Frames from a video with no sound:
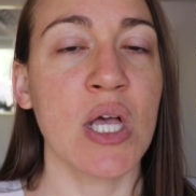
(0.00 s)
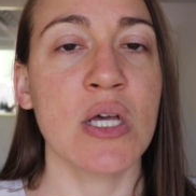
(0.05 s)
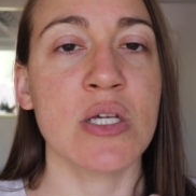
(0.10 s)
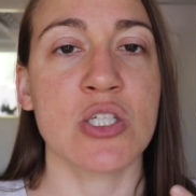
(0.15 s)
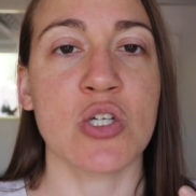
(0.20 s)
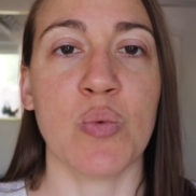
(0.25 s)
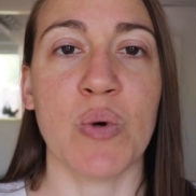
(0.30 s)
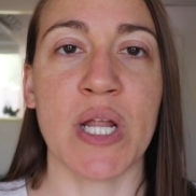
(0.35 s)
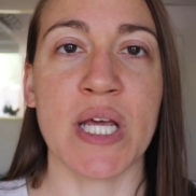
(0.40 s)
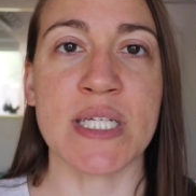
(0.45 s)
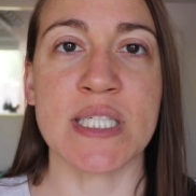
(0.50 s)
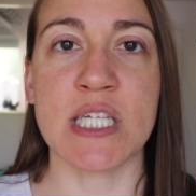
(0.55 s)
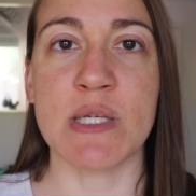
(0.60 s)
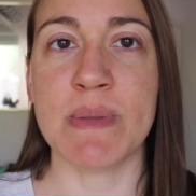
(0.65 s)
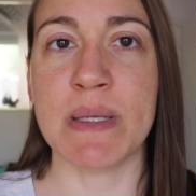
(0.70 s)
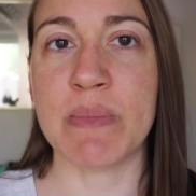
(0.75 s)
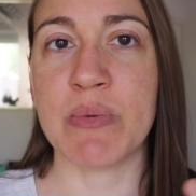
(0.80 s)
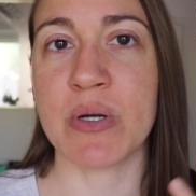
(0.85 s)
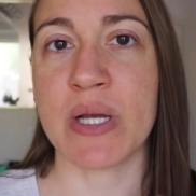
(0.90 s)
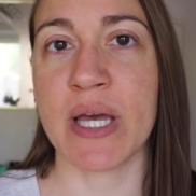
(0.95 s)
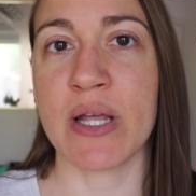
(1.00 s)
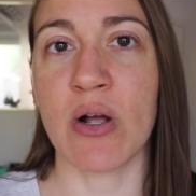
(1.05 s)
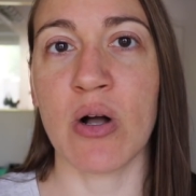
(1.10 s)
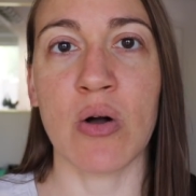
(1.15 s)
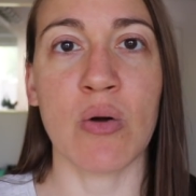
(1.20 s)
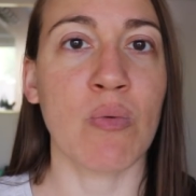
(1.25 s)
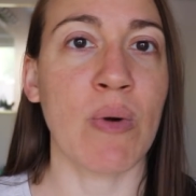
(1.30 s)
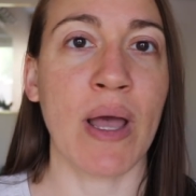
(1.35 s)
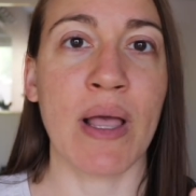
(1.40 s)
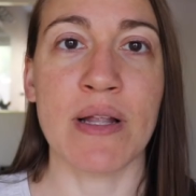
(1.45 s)
So when I see people get
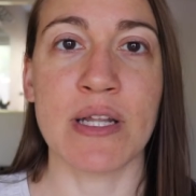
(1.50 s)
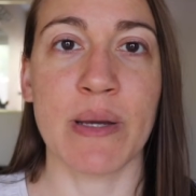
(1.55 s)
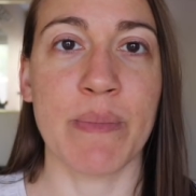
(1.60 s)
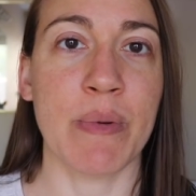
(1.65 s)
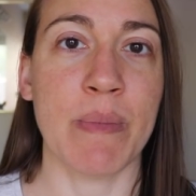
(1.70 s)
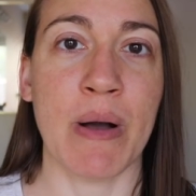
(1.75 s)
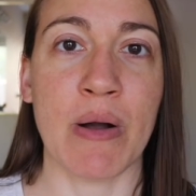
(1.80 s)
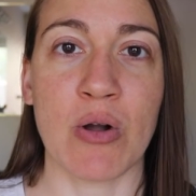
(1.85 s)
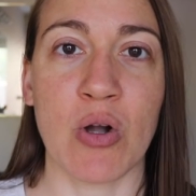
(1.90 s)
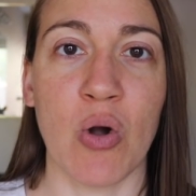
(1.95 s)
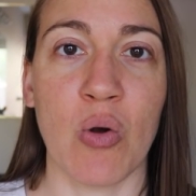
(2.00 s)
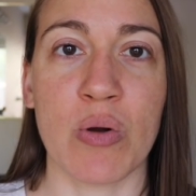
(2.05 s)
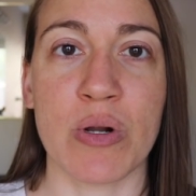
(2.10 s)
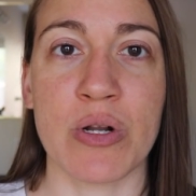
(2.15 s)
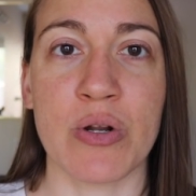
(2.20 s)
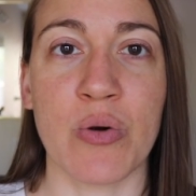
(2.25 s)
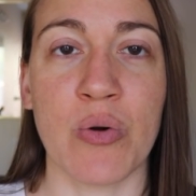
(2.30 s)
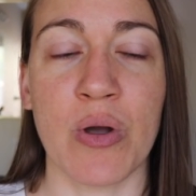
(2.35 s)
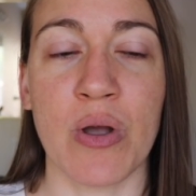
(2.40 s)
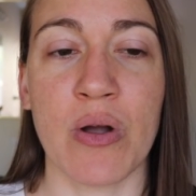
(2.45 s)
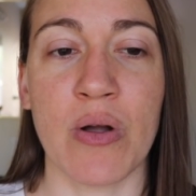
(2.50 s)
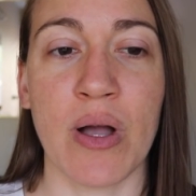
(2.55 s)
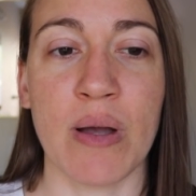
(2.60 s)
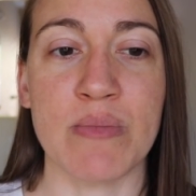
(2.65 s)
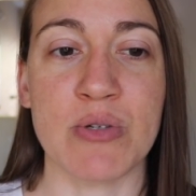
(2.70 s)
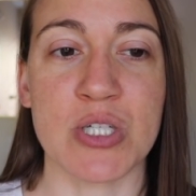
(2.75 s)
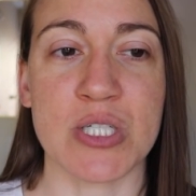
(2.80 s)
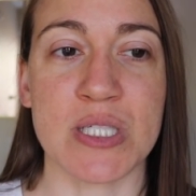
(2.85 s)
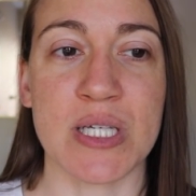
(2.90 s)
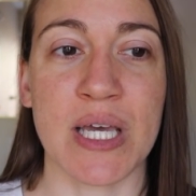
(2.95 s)
all riled up about coconut oil,
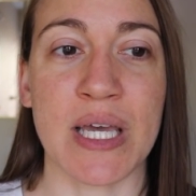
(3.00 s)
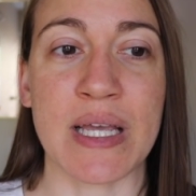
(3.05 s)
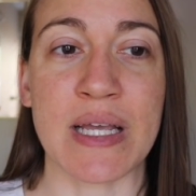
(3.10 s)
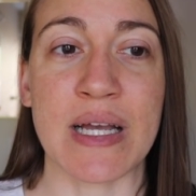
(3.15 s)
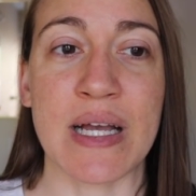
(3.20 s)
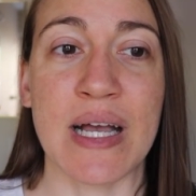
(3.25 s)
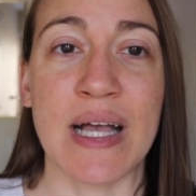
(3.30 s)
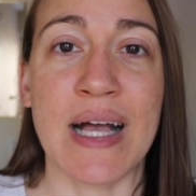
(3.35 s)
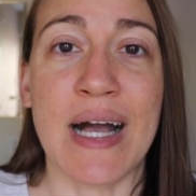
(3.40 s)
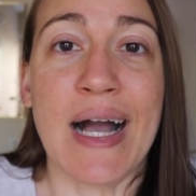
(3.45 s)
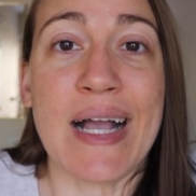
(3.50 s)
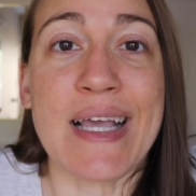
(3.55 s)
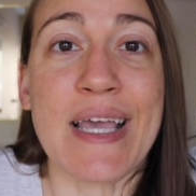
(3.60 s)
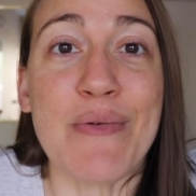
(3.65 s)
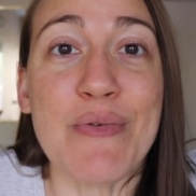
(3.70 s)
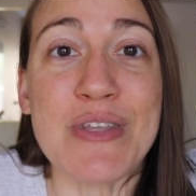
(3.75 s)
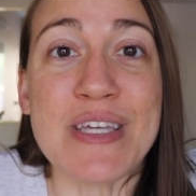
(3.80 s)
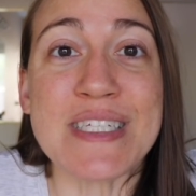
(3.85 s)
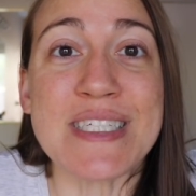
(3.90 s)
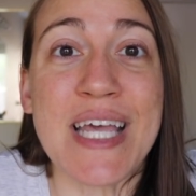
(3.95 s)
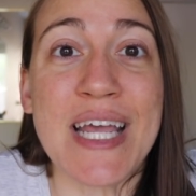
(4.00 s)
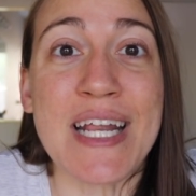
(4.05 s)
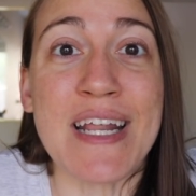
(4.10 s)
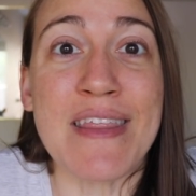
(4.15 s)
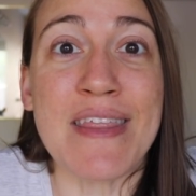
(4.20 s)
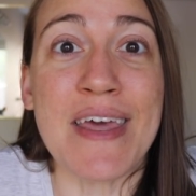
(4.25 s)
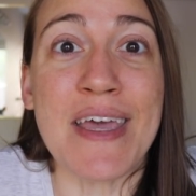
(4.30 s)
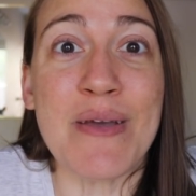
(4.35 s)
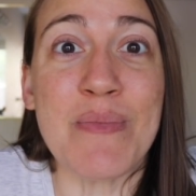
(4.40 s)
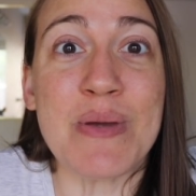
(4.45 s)
I'm just like, I can't really say
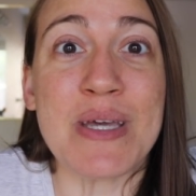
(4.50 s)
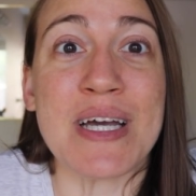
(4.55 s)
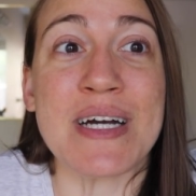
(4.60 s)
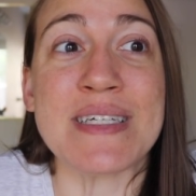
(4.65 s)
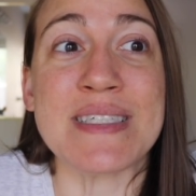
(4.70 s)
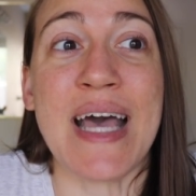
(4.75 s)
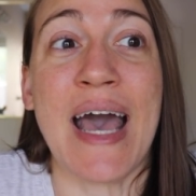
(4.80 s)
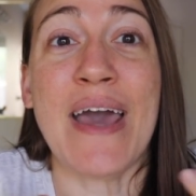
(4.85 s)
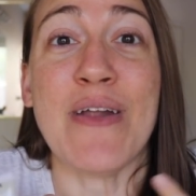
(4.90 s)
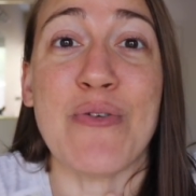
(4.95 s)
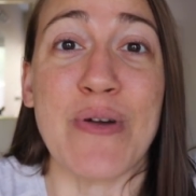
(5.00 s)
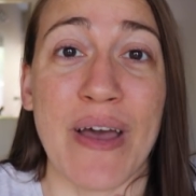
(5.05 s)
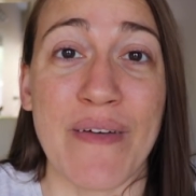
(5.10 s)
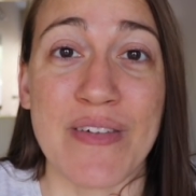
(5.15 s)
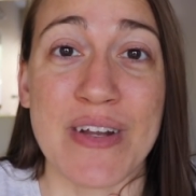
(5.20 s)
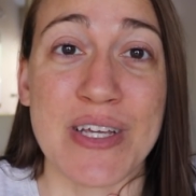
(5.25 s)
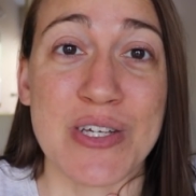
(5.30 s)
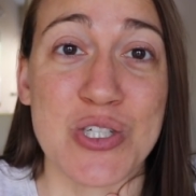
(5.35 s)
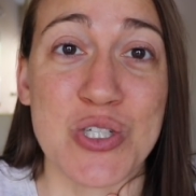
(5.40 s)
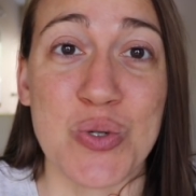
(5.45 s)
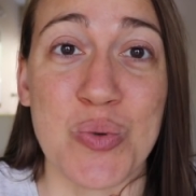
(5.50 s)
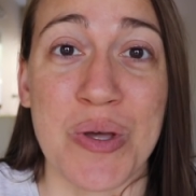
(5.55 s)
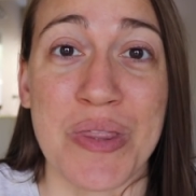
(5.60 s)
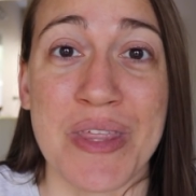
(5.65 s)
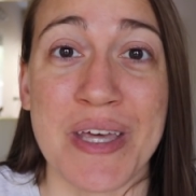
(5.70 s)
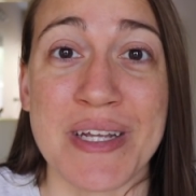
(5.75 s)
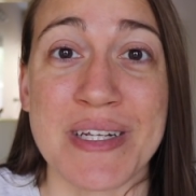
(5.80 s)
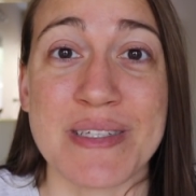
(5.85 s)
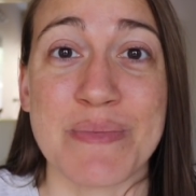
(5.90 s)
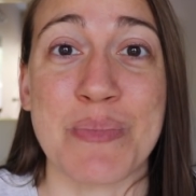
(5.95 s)
anything because I don't have an issue
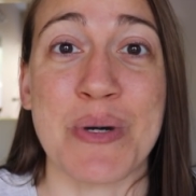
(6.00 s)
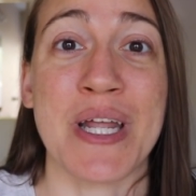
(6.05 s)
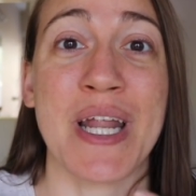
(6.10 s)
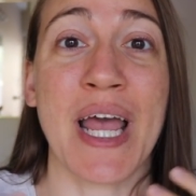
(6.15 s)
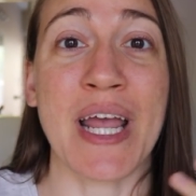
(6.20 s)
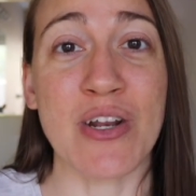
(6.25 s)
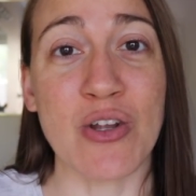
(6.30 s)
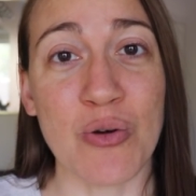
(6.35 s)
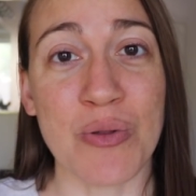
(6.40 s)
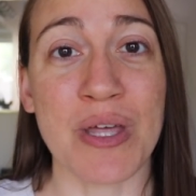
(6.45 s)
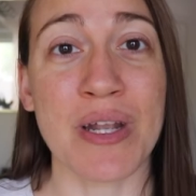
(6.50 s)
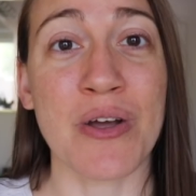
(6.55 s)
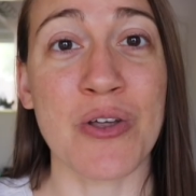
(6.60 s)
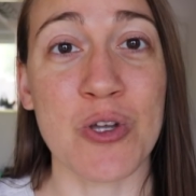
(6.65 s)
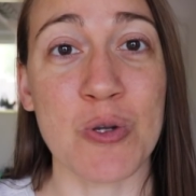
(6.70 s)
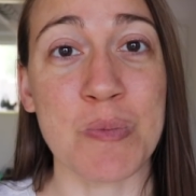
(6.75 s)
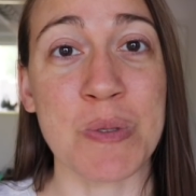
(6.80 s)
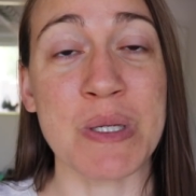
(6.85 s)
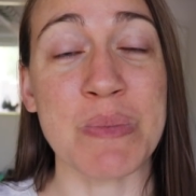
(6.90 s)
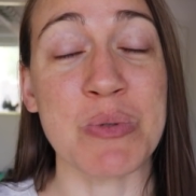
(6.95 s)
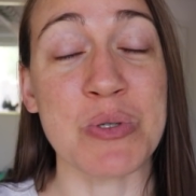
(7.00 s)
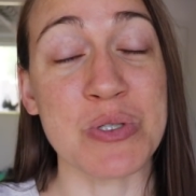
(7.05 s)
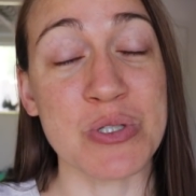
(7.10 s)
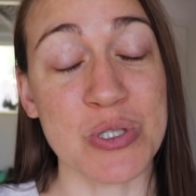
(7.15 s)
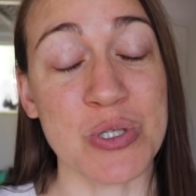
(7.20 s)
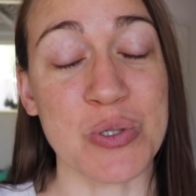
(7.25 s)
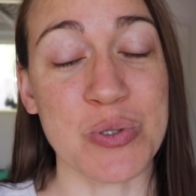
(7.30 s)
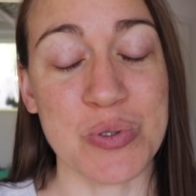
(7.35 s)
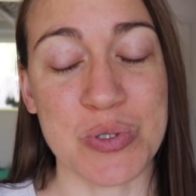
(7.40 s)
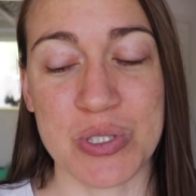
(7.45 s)
with it, but I know that other people
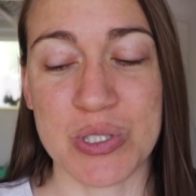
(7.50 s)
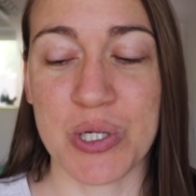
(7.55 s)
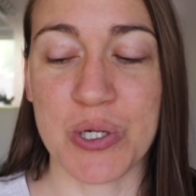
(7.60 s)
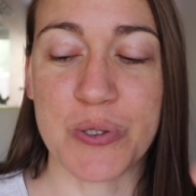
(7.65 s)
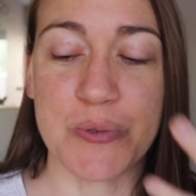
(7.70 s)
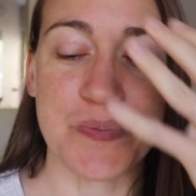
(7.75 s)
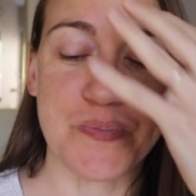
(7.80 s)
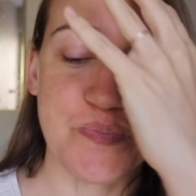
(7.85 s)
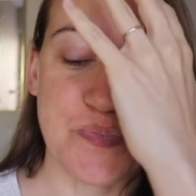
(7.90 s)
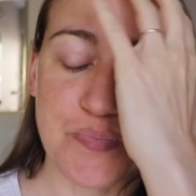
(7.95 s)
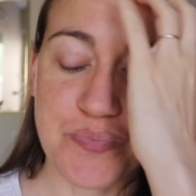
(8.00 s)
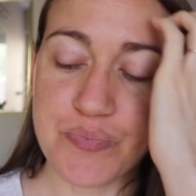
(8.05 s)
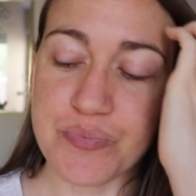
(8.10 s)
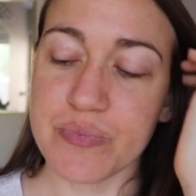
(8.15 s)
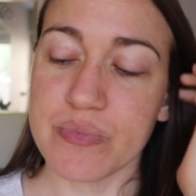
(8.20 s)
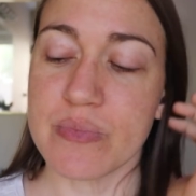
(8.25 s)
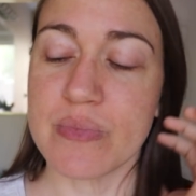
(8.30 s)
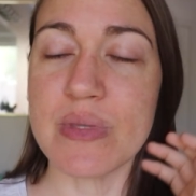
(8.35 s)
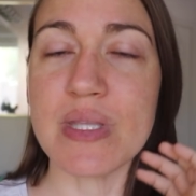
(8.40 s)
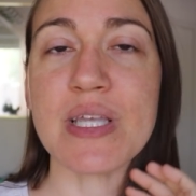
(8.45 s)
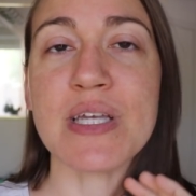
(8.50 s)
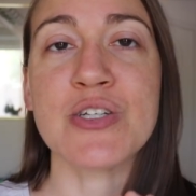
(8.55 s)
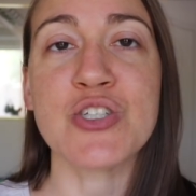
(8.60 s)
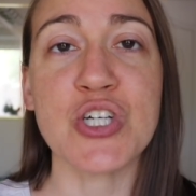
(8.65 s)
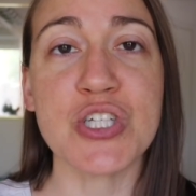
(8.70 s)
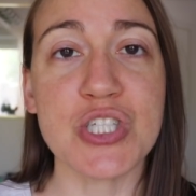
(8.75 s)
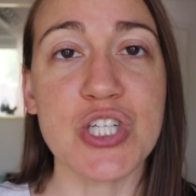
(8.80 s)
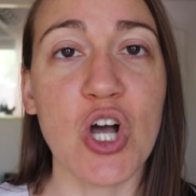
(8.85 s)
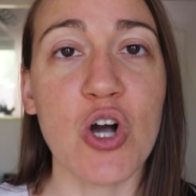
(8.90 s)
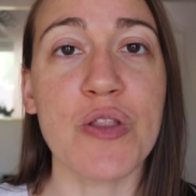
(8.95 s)
do. So
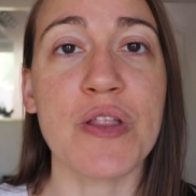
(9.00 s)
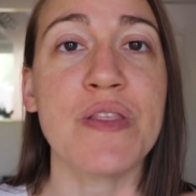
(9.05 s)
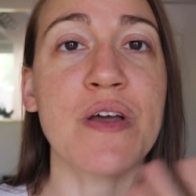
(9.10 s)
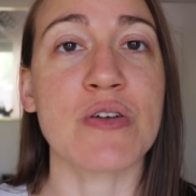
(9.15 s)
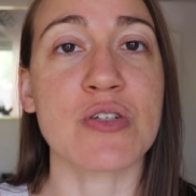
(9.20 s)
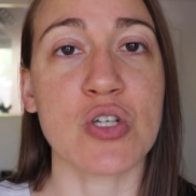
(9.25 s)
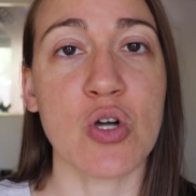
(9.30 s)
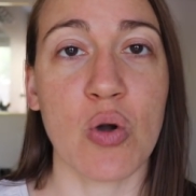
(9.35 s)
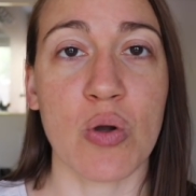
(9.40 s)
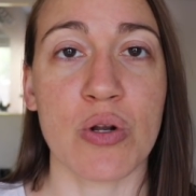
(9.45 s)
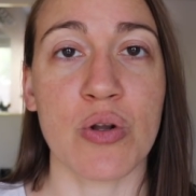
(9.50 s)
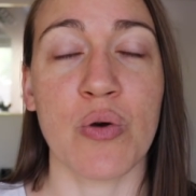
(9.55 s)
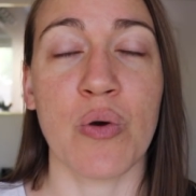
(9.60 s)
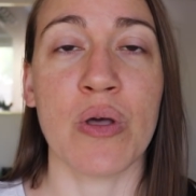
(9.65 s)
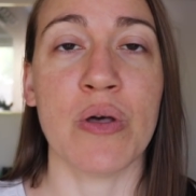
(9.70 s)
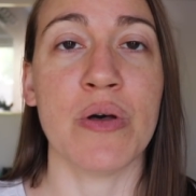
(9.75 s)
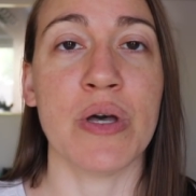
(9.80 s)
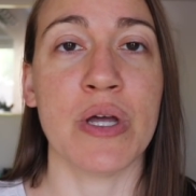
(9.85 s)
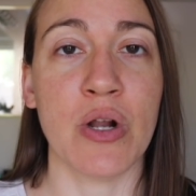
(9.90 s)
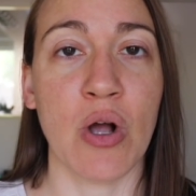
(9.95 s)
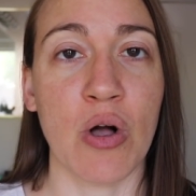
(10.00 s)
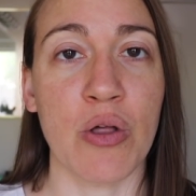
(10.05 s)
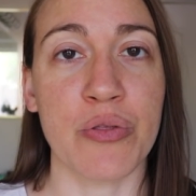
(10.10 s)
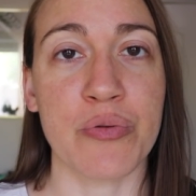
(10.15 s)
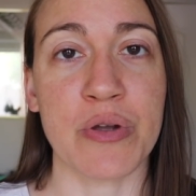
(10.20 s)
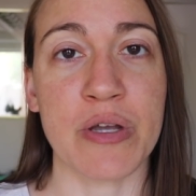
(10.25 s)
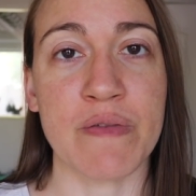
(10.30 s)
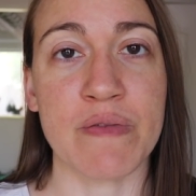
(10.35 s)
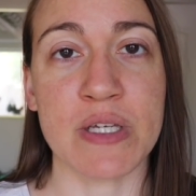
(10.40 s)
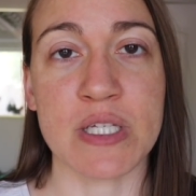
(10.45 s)
just know that there's coconut oil in all
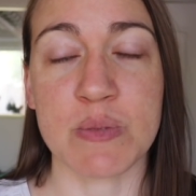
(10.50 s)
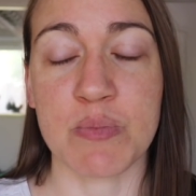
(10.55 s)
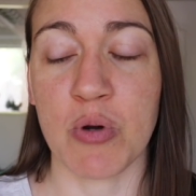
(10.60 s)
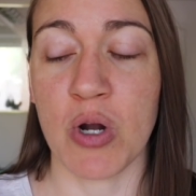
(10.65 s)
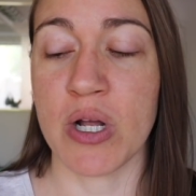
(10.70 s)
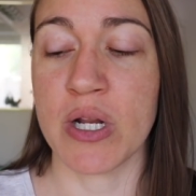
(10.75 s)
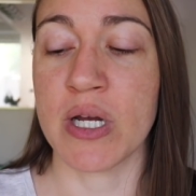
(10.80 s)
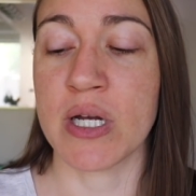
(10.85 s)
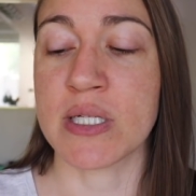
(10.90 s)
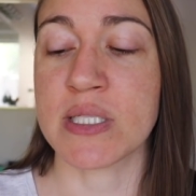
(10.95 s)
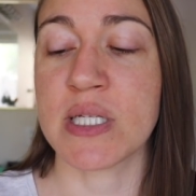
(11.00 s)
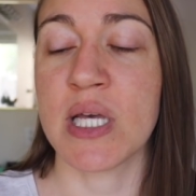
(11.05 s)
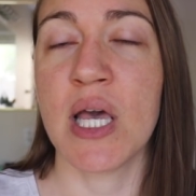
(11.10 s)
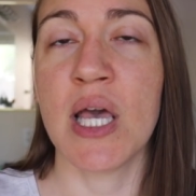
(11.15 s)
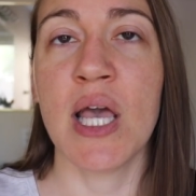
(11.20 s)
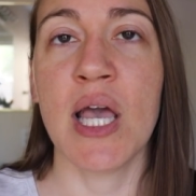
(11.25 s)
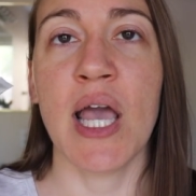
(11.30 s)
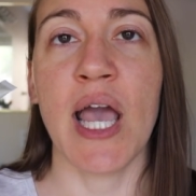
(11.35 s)
3 of these products.